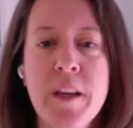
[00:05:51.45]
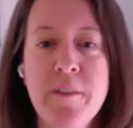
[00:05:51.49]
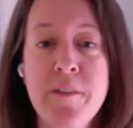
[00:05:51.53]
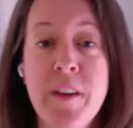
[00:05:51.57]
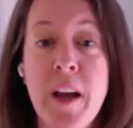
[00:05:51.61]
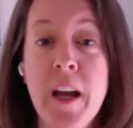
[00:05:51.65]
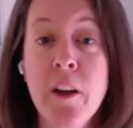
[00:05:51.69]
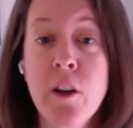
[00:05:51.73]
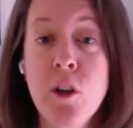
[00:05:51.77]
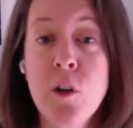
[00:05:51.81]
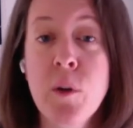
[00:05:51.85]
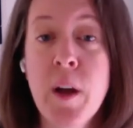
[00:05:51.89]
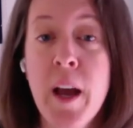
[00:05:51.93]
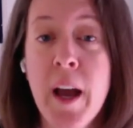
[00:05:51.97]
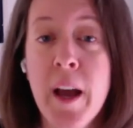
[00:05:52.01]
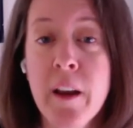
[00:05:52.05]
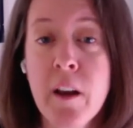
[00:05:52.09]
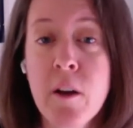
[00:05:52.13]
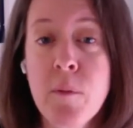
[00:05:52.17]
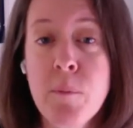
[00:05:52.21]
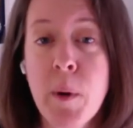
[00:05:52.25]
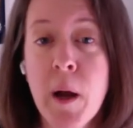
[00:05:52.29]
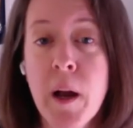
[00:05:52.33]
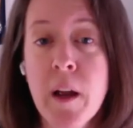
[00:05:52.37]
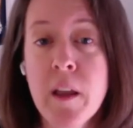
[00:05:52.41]
the value
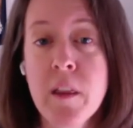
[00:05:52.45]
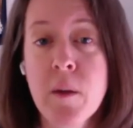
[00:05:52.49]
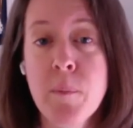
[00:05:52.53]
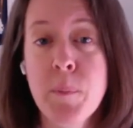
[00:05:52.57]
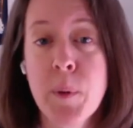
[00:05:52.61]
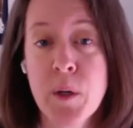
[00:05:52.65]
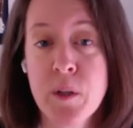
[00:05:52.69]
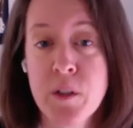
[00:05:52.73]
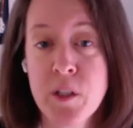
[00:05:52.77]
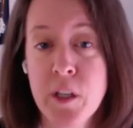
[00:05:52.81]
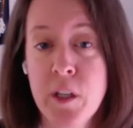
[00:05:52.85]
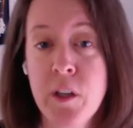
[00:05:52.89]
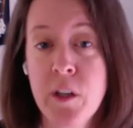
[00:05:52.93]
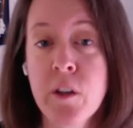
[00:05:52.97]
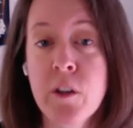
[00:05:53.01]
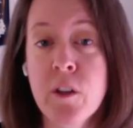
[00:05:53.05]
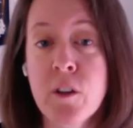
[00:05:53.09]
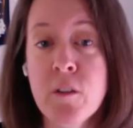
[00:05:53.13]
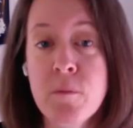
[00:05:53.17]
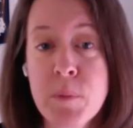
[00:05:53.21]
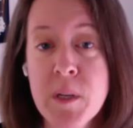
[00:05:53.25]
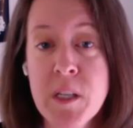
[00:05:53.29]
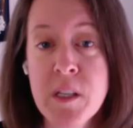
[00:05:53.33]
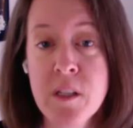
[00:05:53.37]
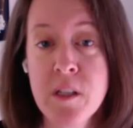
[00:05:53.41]
added by the
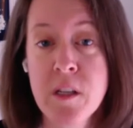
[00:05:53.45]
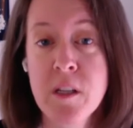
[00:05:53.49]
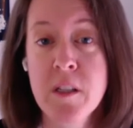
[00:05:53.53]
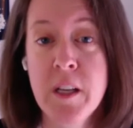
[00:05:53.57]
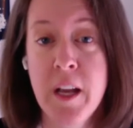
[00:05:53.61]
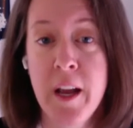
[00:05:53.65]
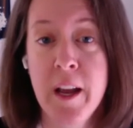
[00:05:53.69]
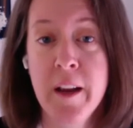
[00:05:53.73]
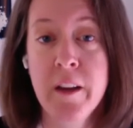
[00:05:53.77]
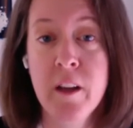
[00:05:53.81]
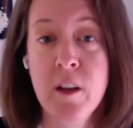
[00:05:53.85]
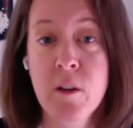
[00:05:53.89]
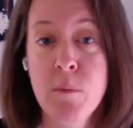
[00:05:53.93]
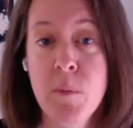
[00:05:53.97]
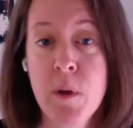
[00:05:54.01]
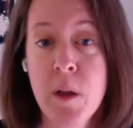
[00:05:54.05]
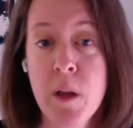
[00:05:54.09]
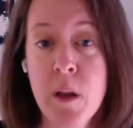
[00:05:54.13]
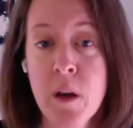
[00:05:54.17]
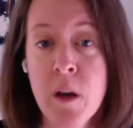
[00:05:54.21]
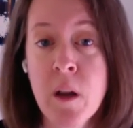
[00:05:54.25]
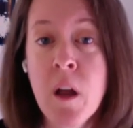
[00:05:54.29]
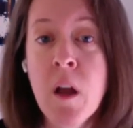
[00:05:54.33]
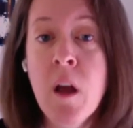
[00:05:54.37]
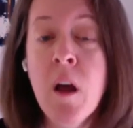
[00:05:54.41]
particular business
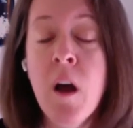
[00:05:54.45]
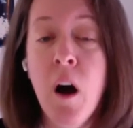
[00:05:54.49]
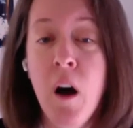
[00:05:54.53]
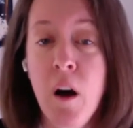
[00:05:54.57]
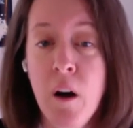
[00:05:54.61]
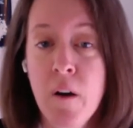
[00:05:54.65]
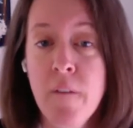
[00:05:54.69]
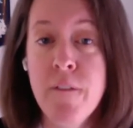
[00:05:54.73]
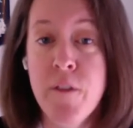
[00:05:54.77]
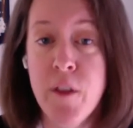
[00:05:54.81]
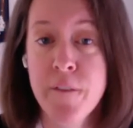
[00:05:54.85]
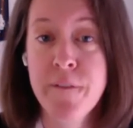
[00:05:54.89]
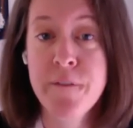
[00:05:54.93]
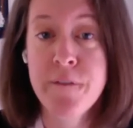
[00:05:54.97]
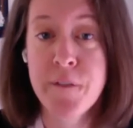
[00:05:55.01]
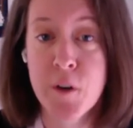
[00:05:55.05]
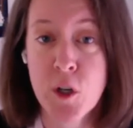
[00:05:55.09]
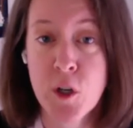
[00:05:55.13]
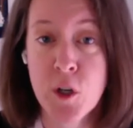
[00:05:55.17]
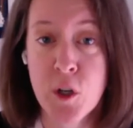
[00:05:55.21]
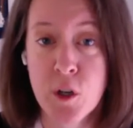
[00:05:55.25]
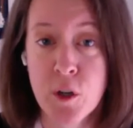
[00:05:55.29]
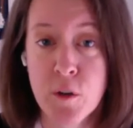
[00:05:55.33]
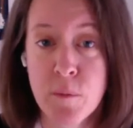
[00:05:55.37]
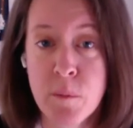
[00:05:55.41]
acumen of the
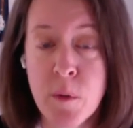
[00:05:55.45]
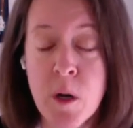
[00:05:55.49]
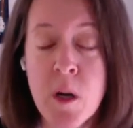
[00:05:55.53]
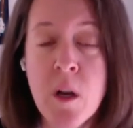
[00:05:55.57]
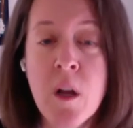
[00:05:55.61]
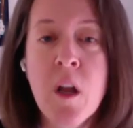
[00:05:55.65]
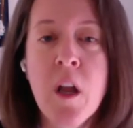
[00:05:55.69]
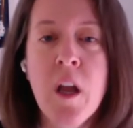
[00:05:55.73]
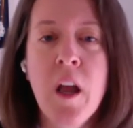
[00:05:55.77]
firm